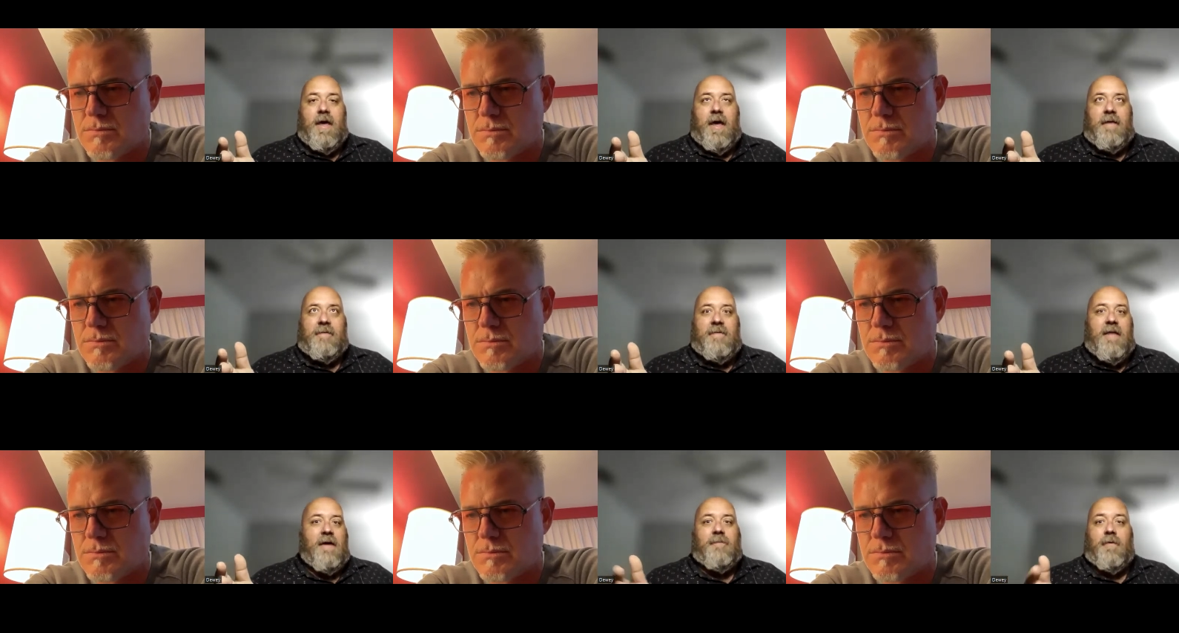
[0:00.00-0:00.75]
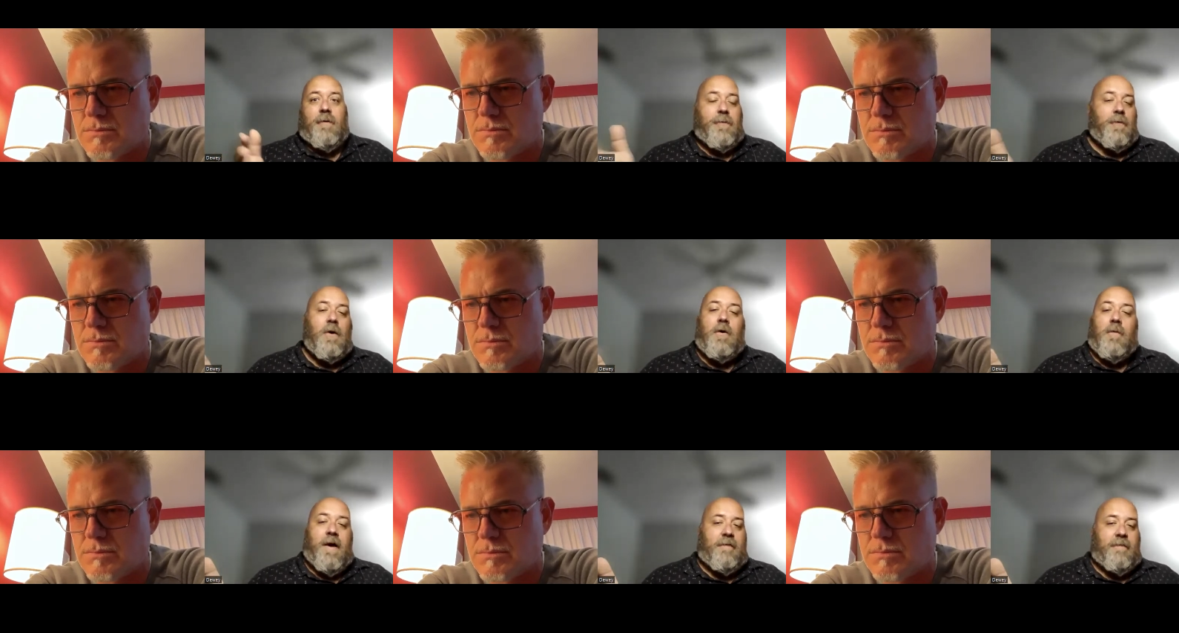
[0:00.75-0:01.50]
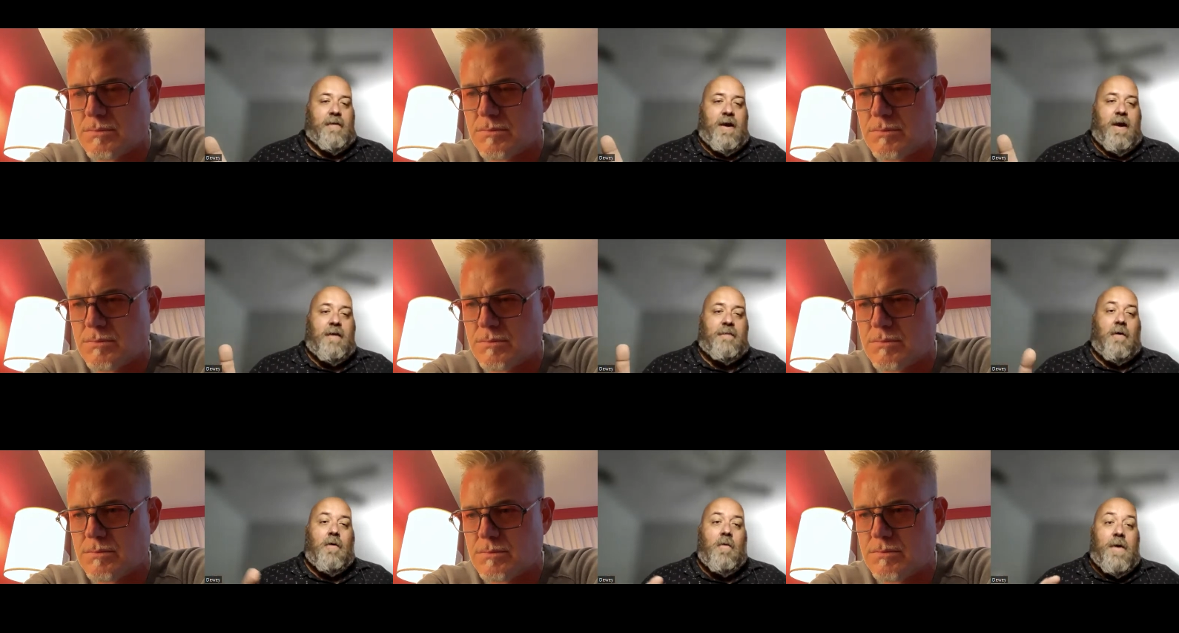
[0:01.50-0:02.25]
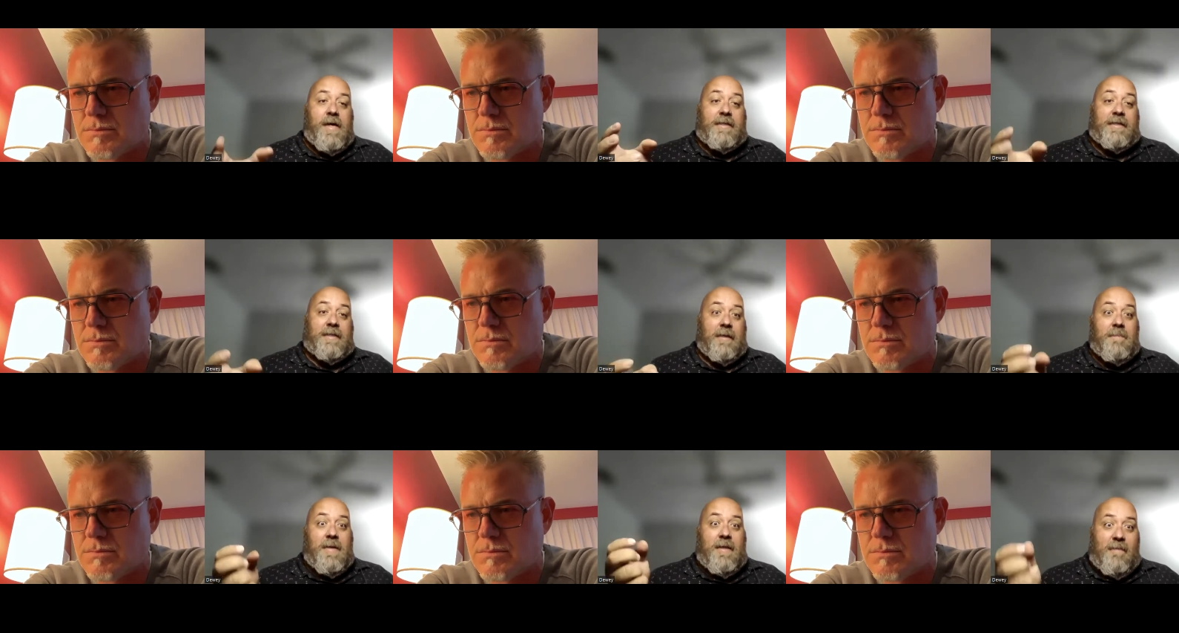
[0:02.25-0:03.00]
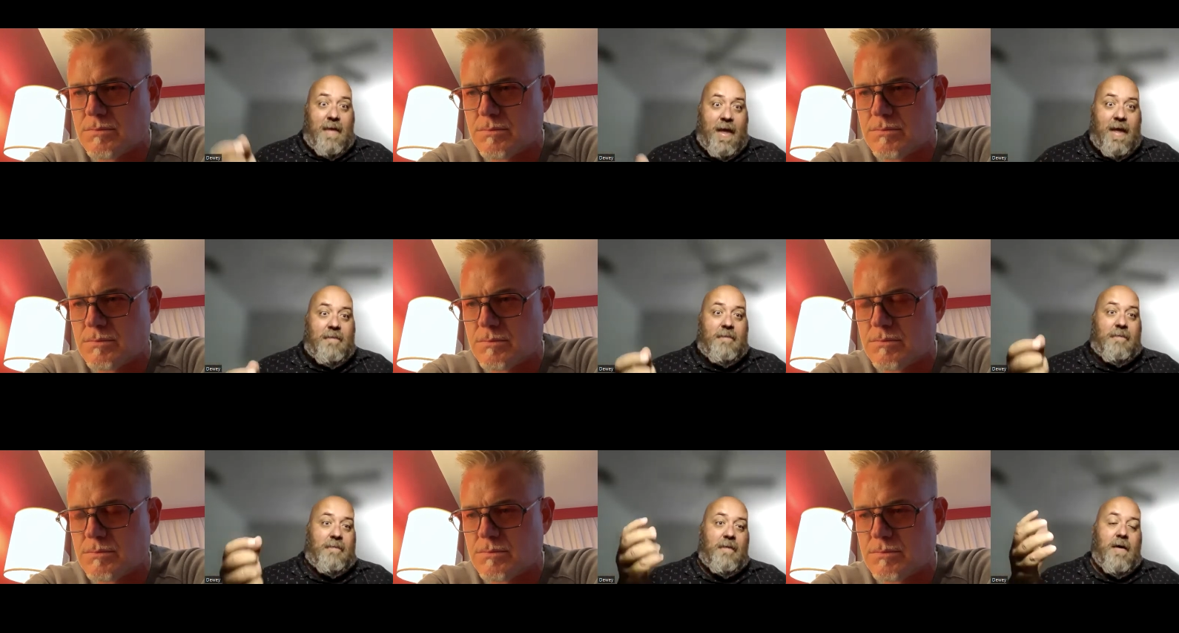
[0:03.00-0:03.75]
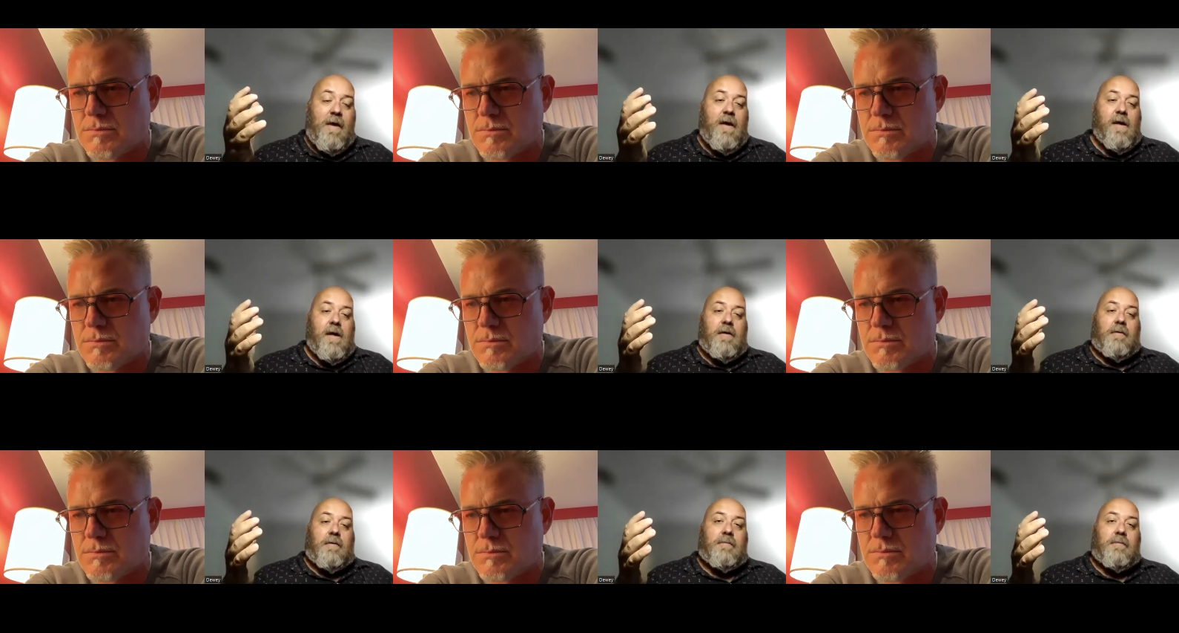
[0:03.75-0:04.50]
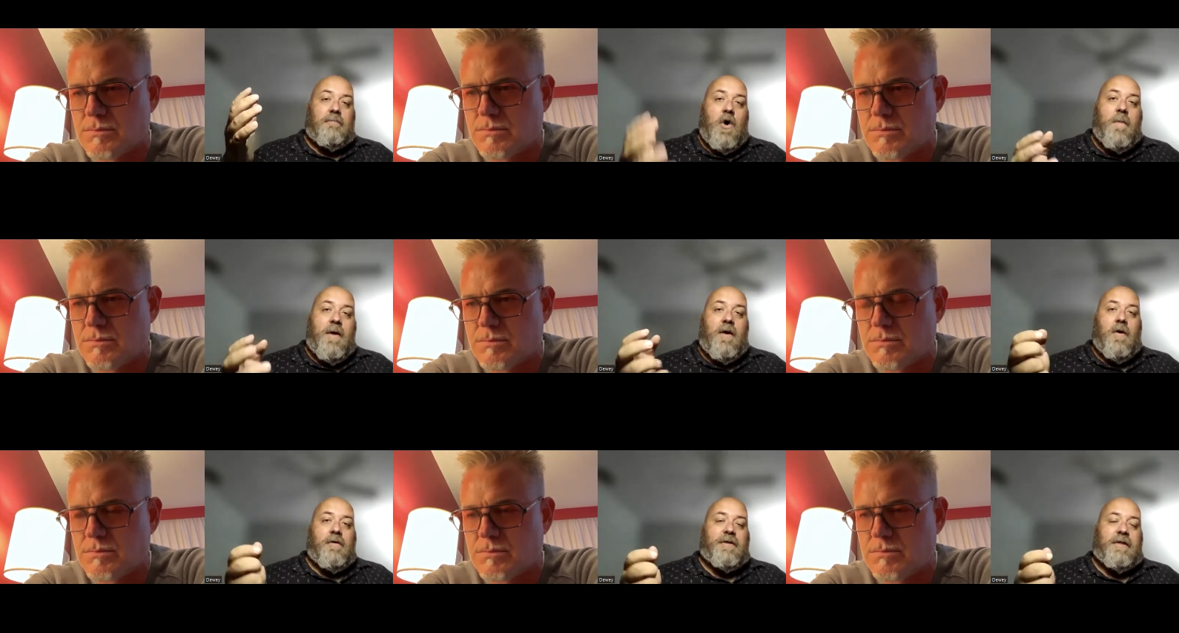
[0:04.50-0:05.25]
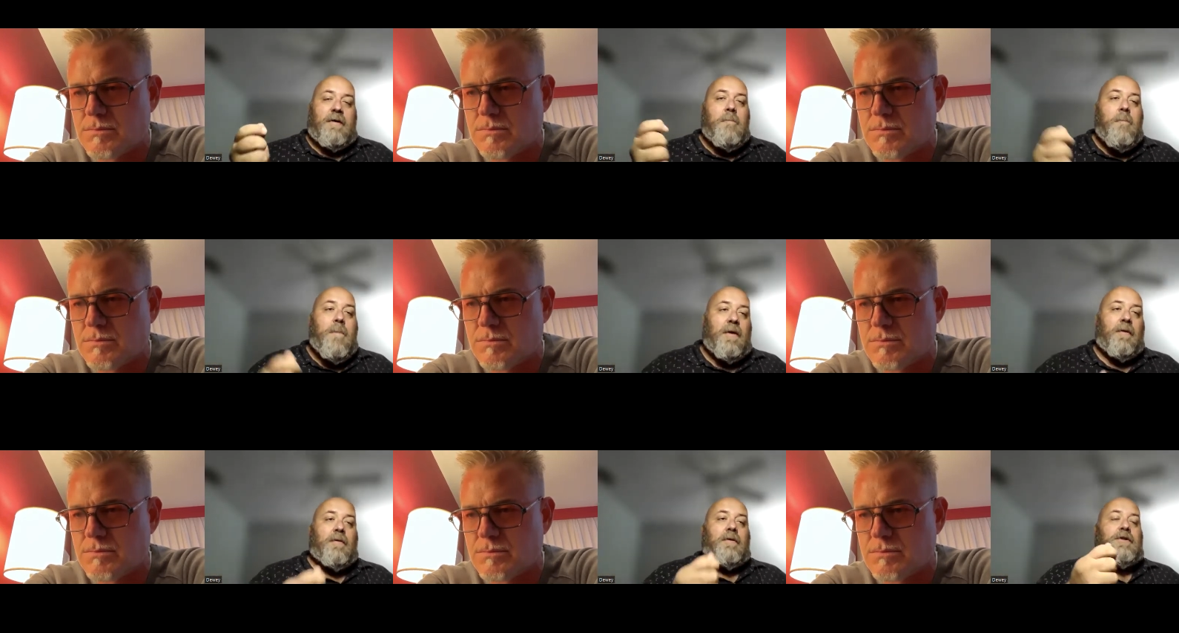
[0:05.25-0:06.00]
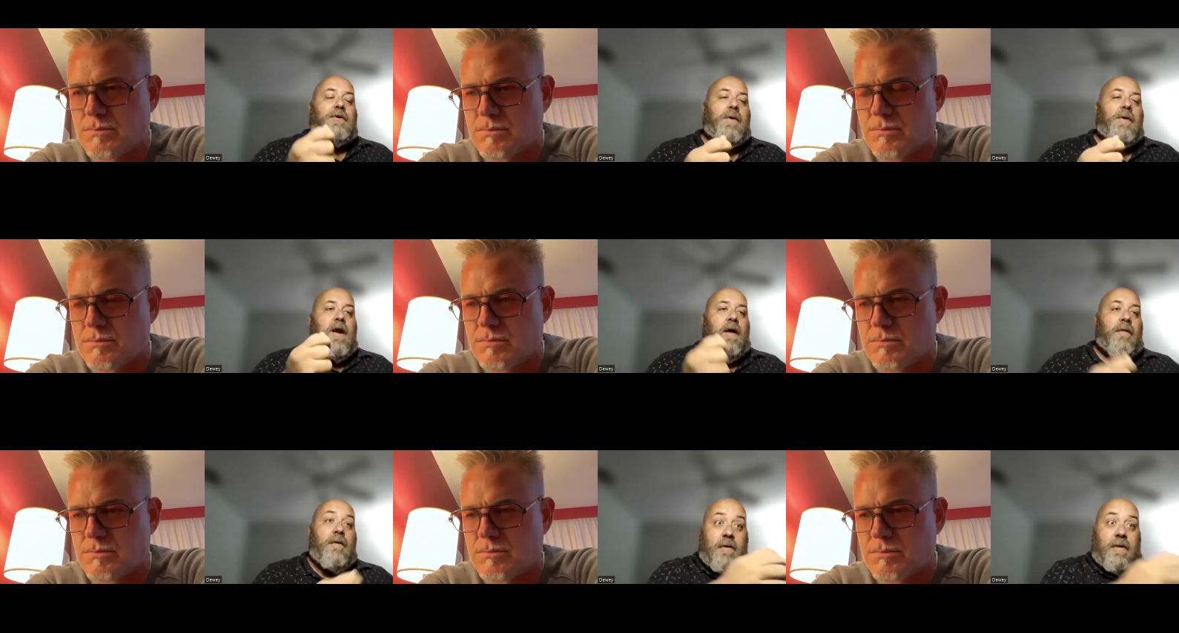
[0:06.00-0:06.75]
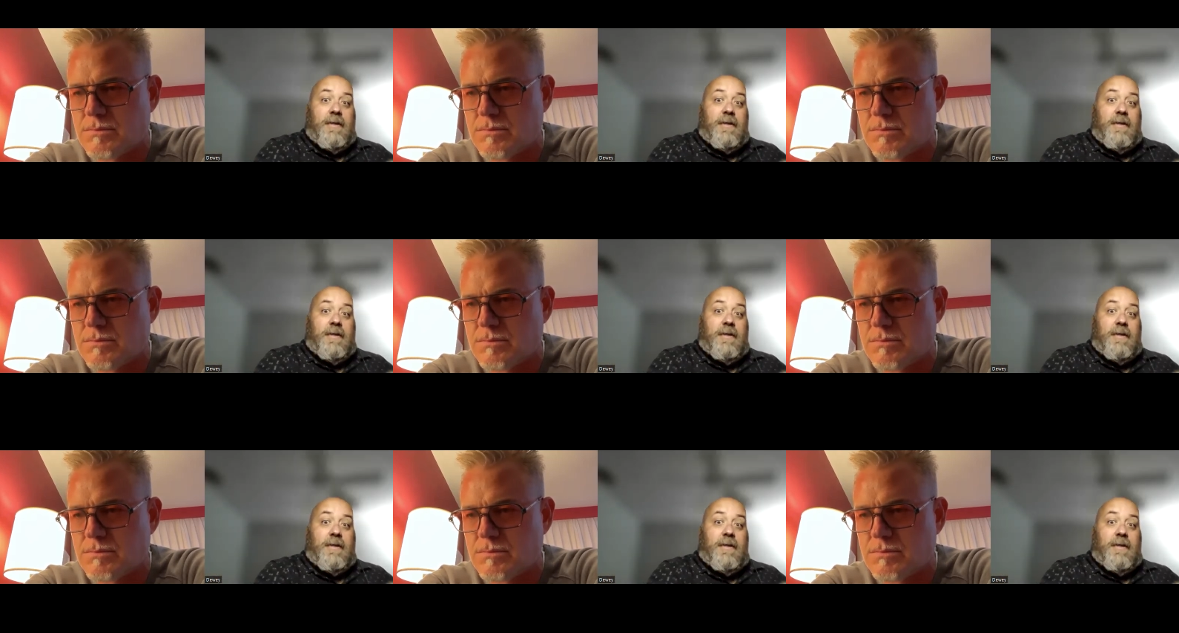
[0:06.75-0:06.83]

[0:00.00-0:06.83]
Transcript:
Speaker 1: it's never a throwaway scene it's always some intense moment or some build to another